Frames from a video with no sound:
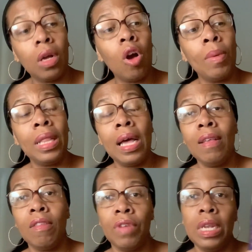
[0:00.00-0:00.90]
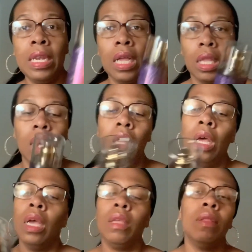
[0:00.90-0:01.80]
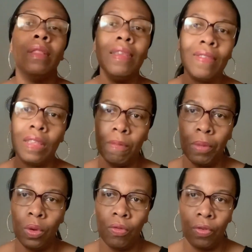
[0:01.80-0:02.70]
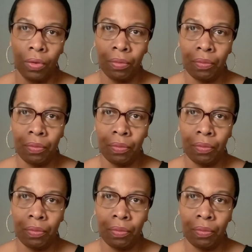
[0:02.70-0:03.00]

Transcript: caramelized vanilla. This is beautiful.